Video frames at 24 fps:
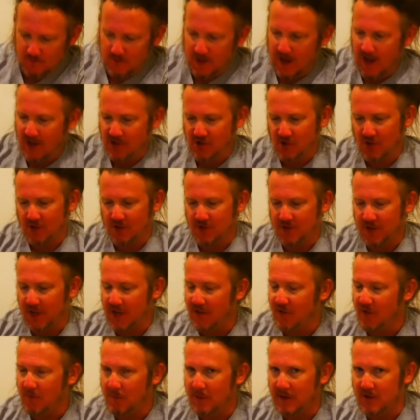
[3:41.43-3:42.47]
As you can
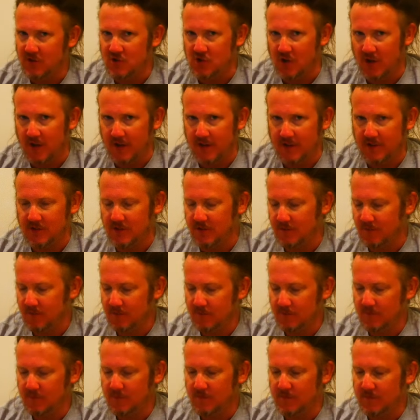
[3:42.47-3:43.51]
see from these chilies,
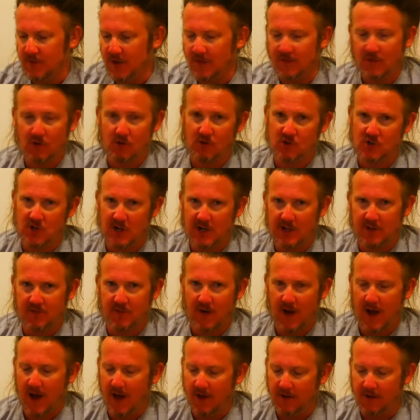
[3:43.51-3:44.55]
if you're a chili
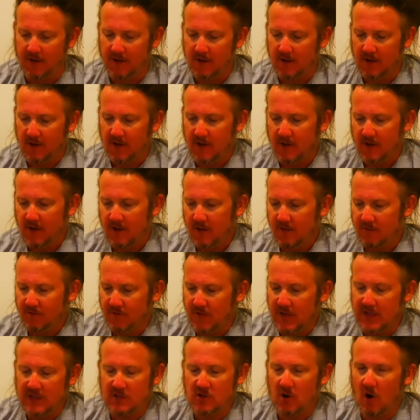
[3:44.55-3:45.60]
fan,
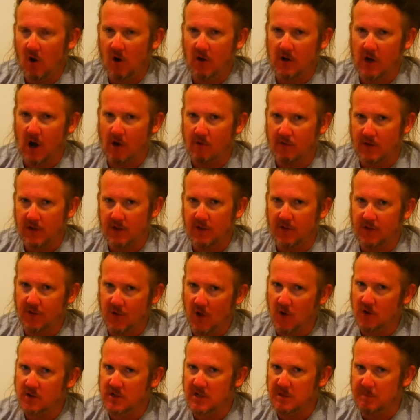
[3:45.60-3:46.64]
these are currently
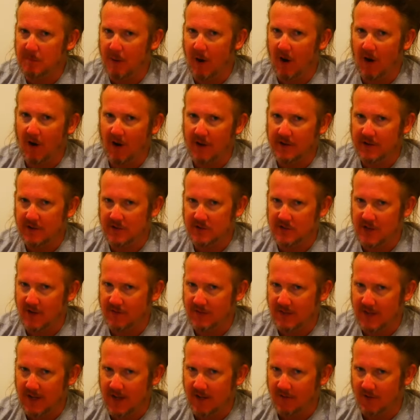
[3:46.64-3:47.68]
30 baht in the
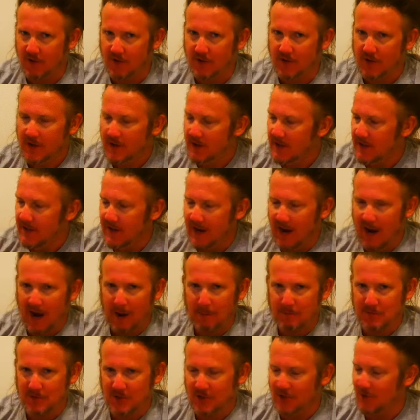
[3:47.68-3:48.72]
7-Eleven.
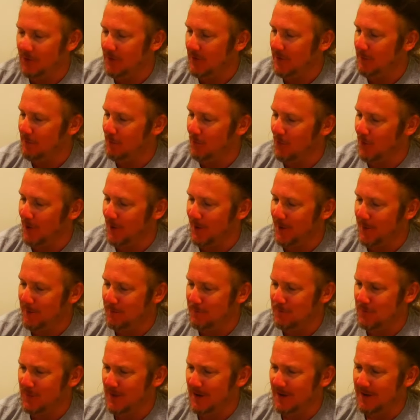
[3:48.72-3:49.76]
Absolutely
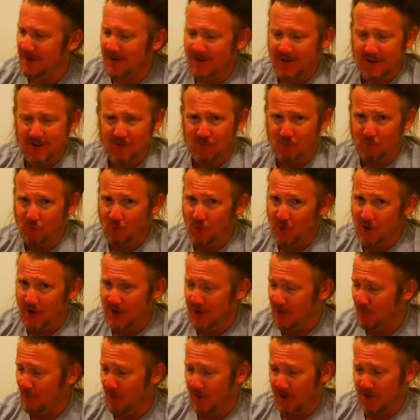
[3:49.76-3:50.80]
brilliant.
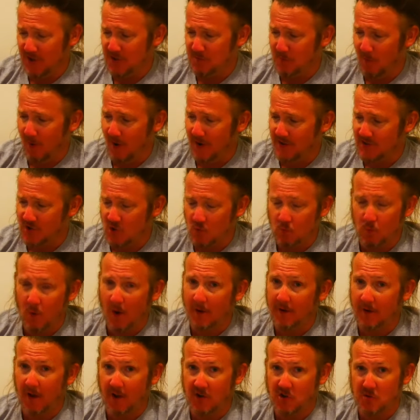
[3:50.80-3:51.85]
Really spicy.
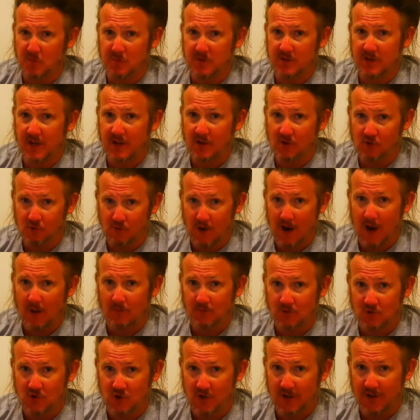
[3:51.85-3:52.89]
100%
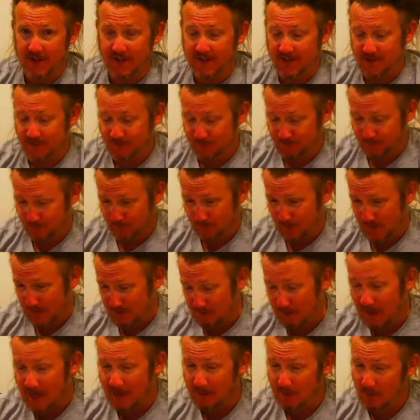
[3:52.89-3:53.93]
ground chilies. It's
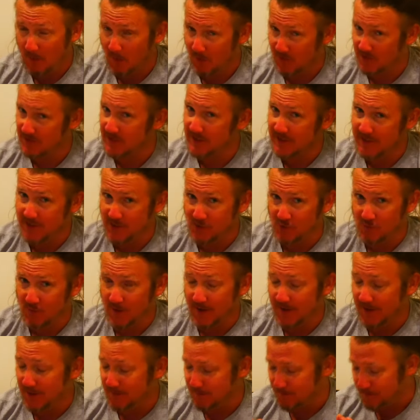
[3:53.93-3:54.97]
making me want to sneeze
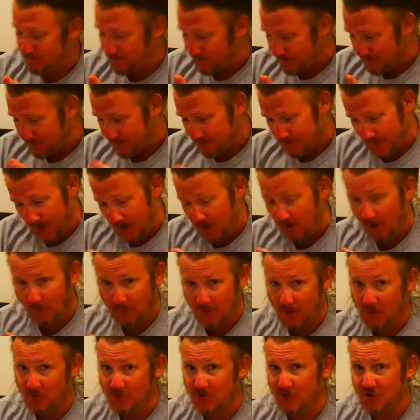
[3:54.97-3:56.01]
already. And I'm
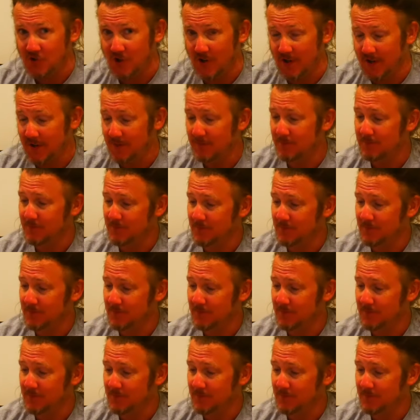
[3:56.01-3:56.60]
used to chili.